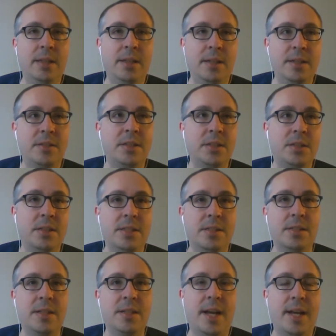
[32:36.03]
the decision
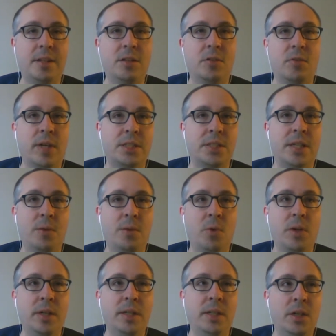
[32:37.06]
this is not the direction I
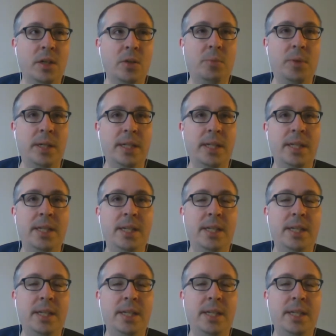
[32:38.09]
want to go but